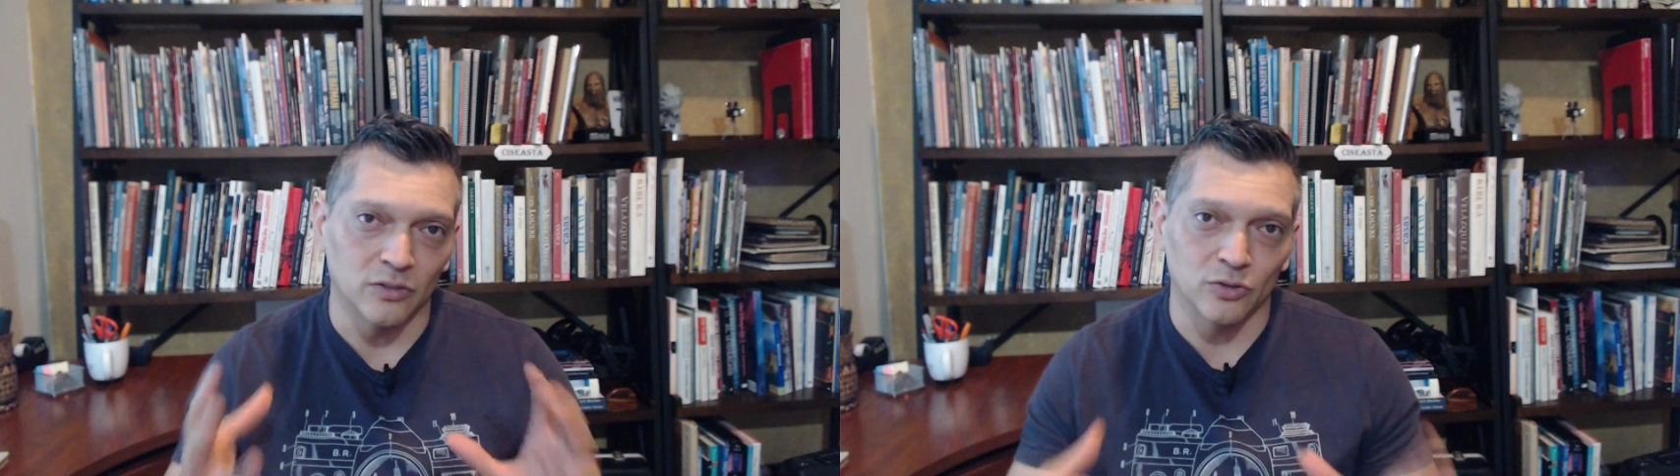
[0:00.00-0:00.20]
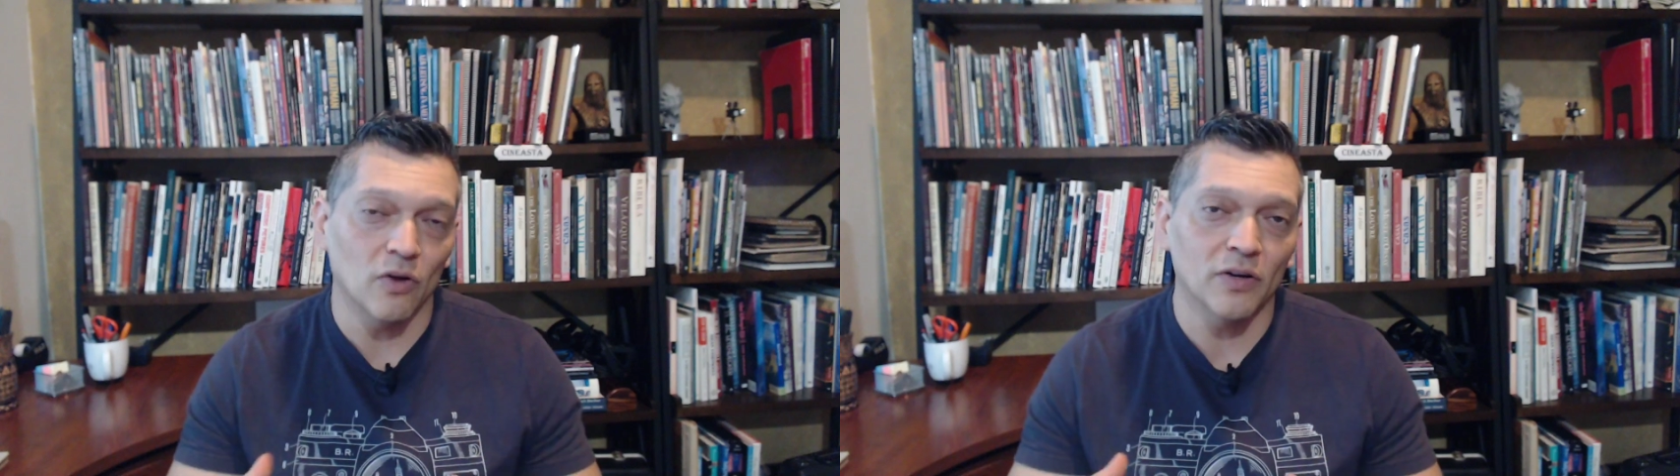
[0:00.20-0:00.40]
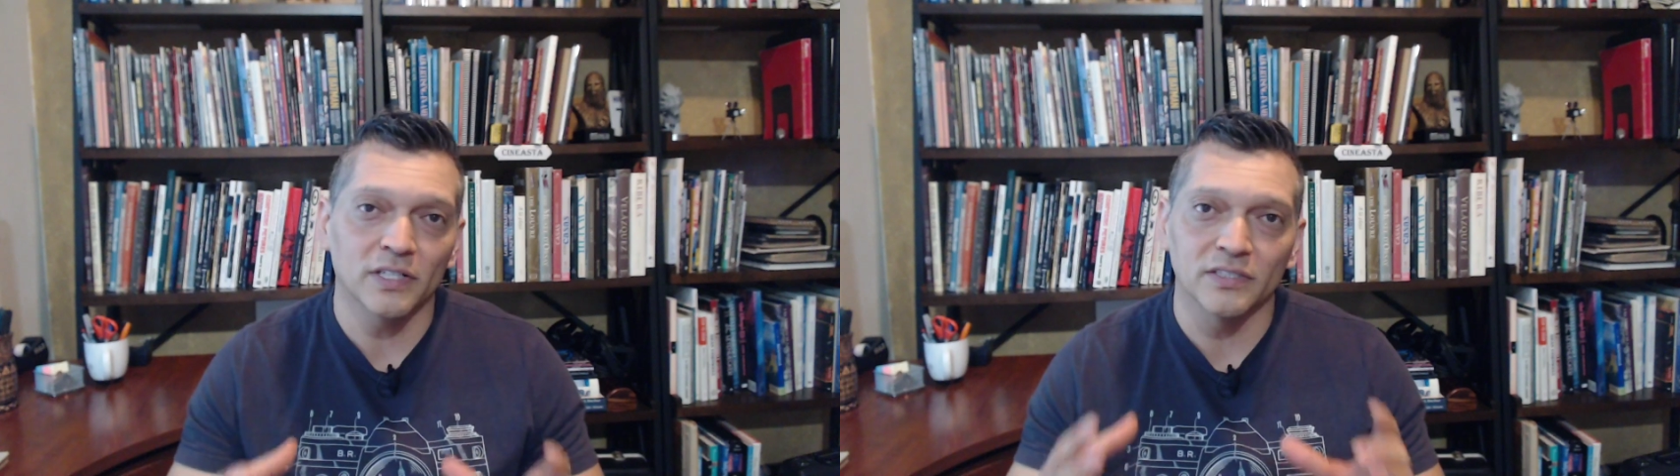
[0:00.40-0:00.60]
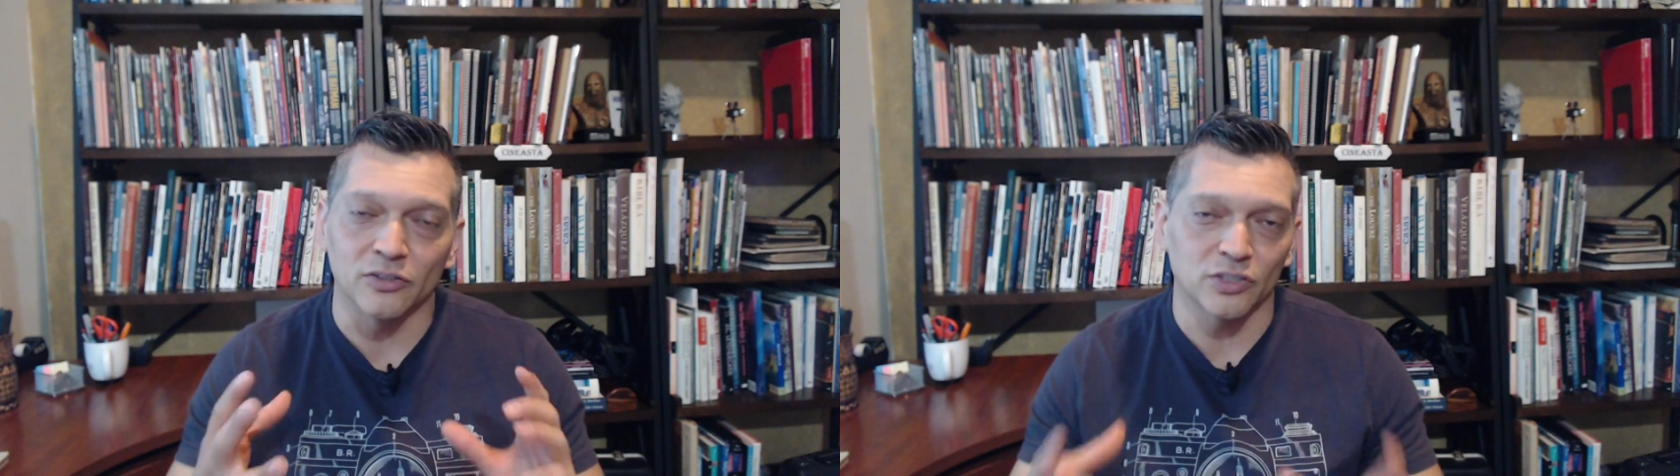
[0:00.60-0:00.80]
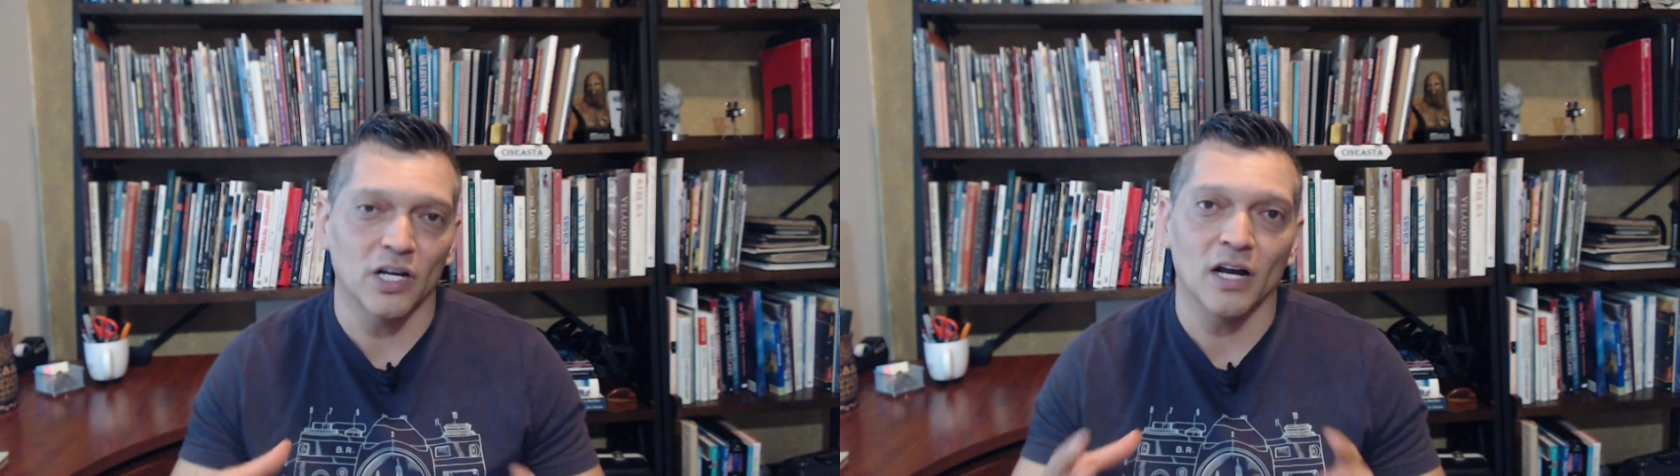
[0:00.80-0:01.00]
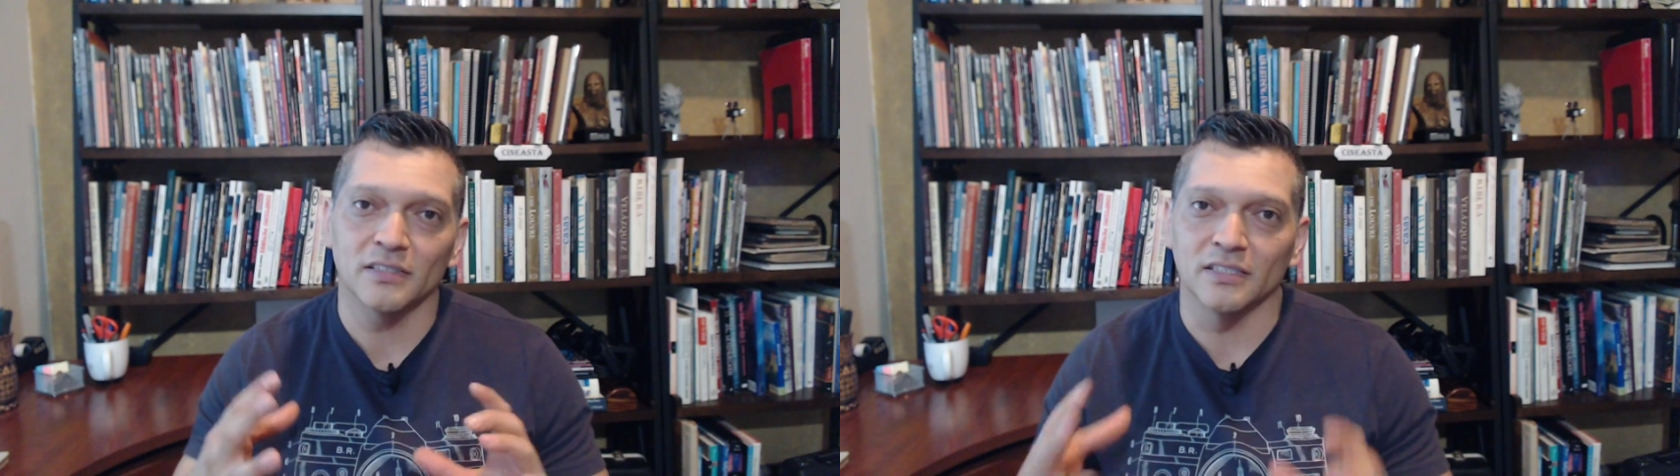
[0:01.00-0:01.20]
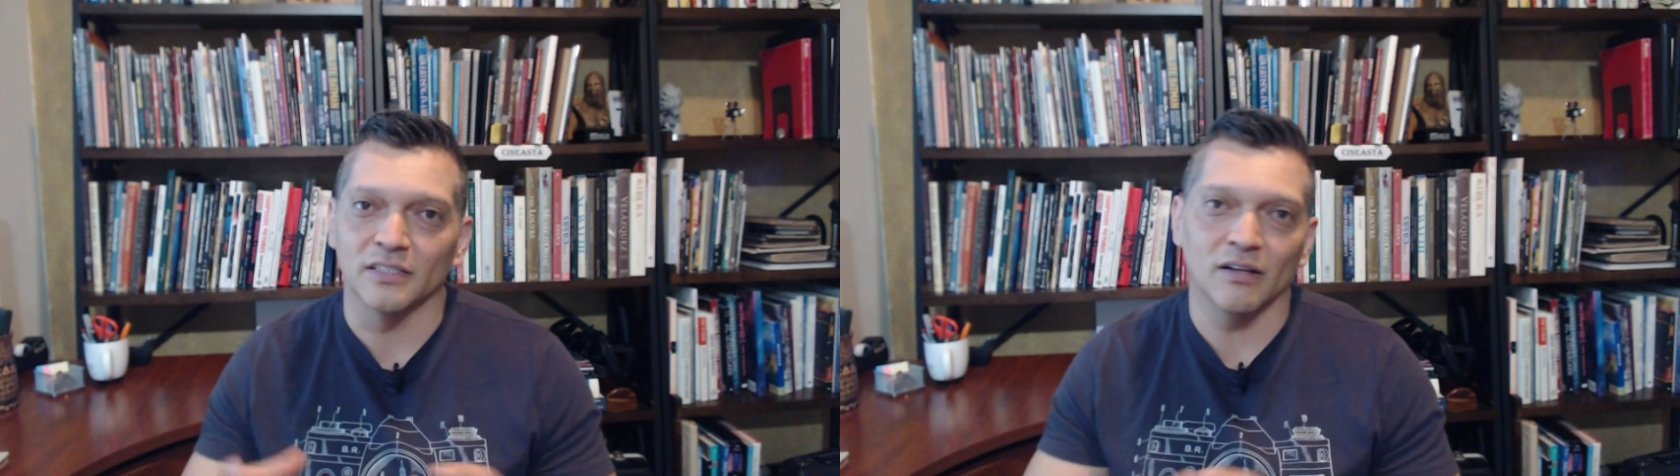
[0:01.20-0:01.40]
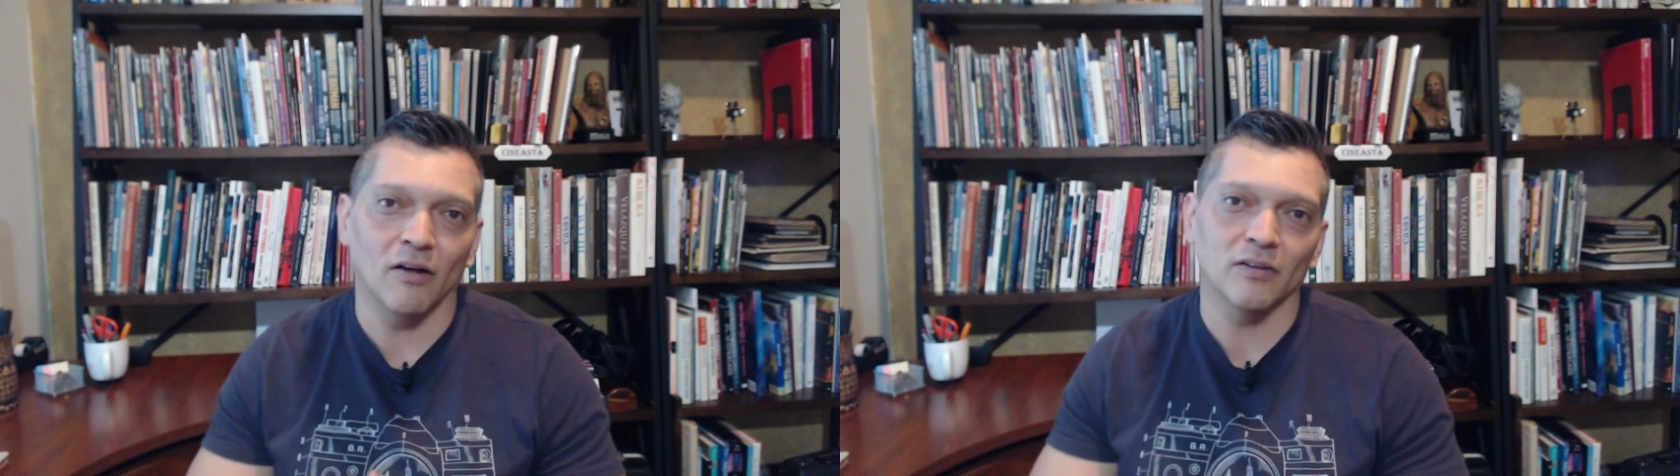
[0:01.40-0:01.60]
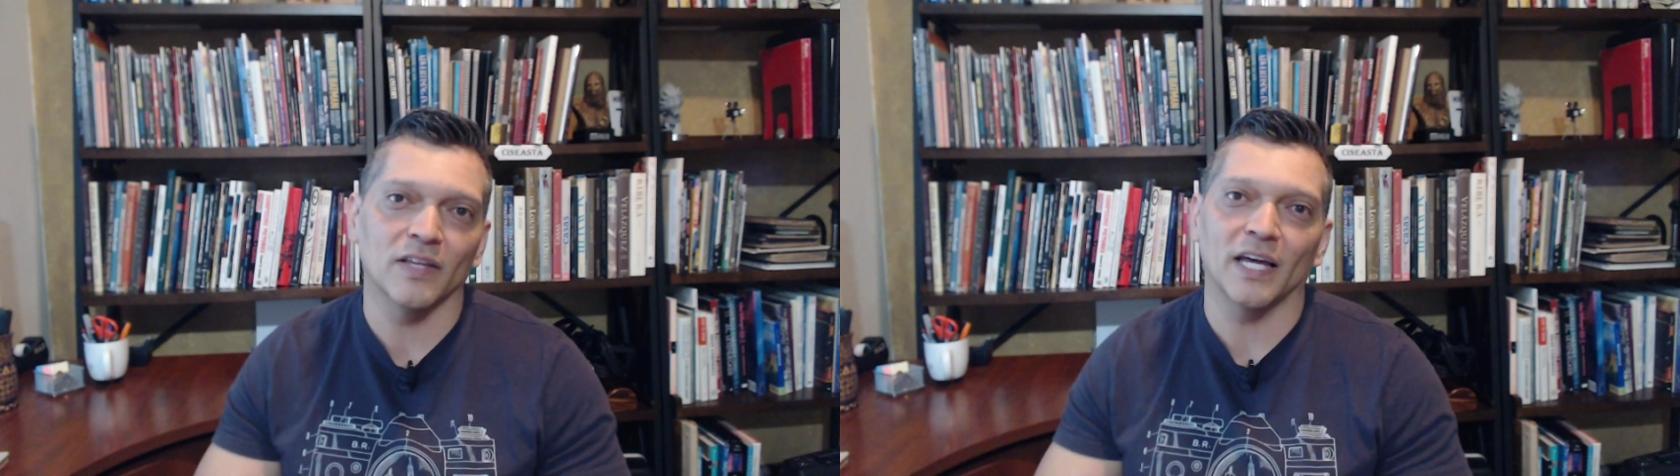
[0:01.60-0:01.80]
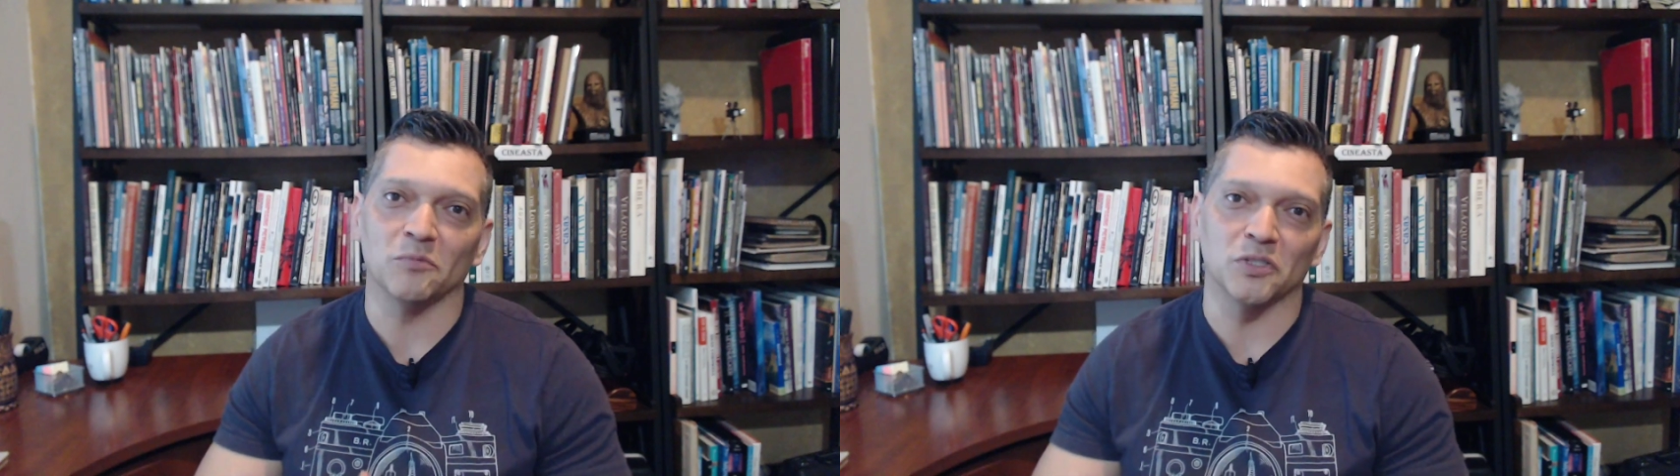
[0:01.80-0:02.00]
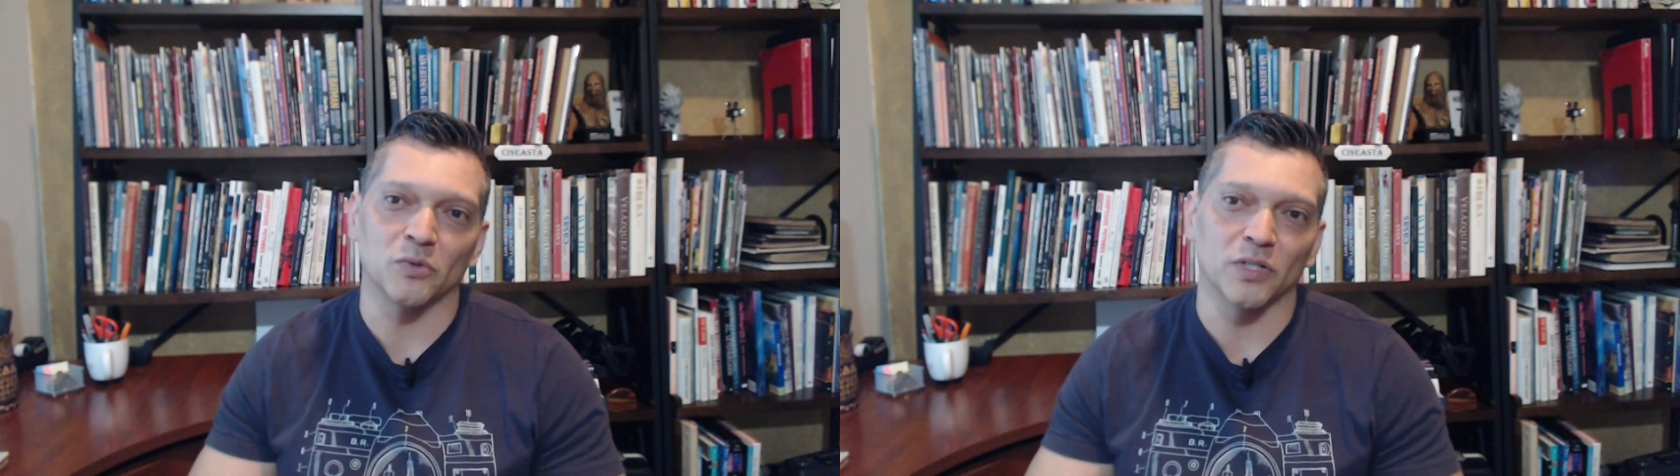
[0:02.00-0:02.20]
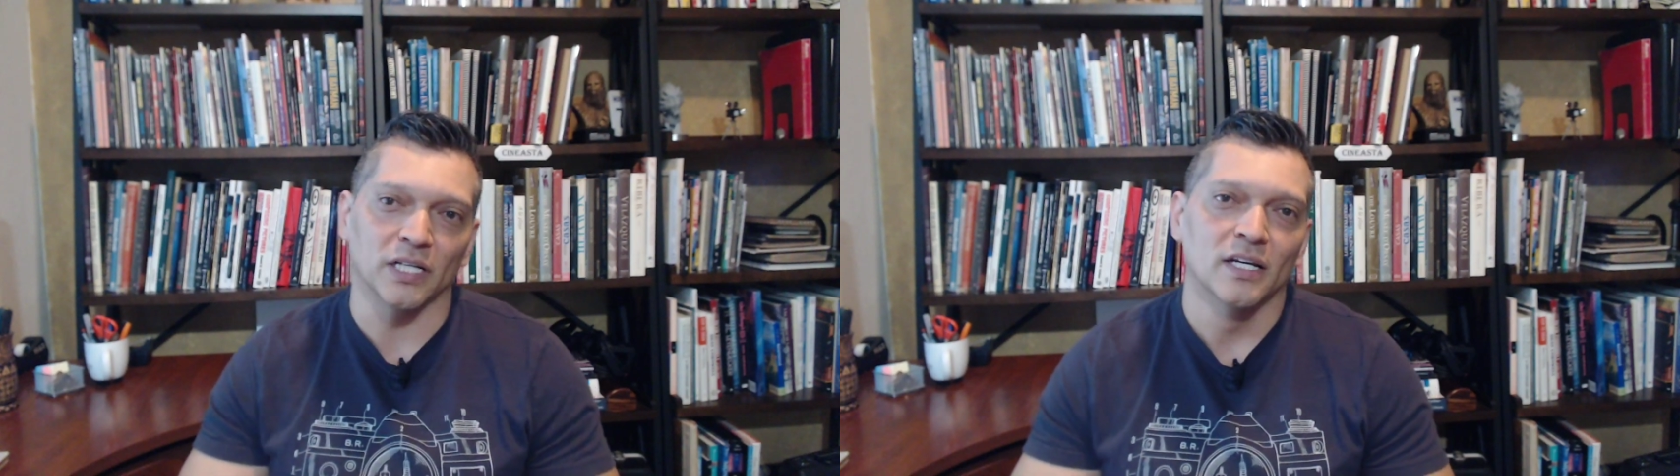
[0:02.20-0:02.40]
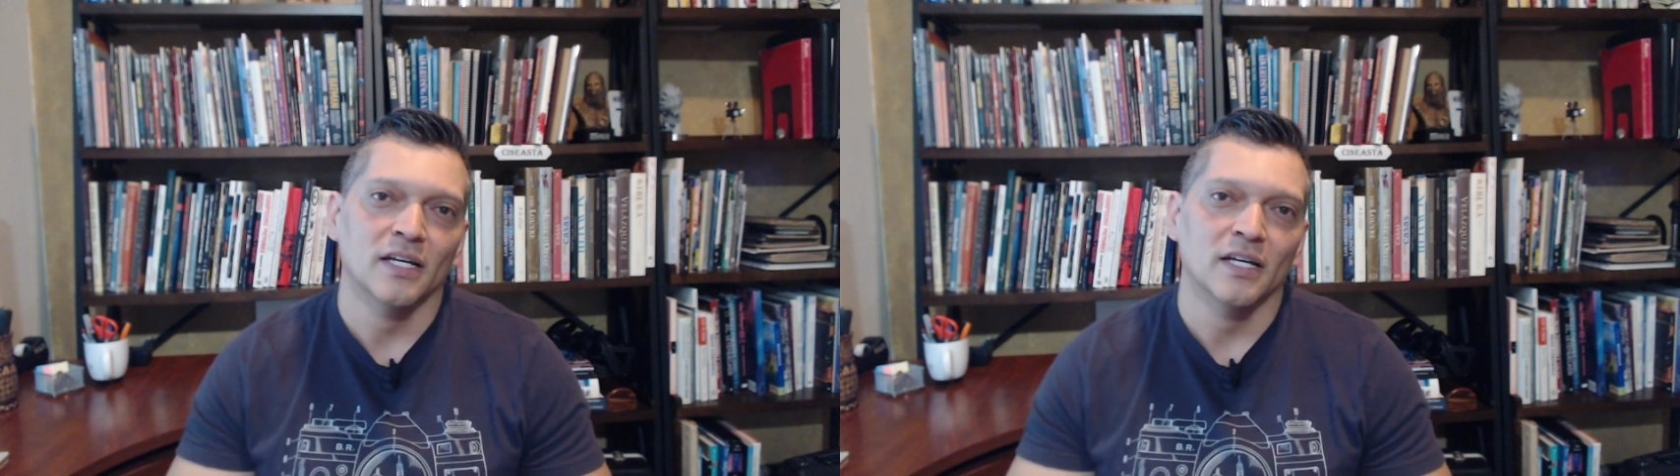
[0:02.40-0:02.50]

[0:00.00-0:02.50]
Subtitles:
drawings and your shots and all of that in between.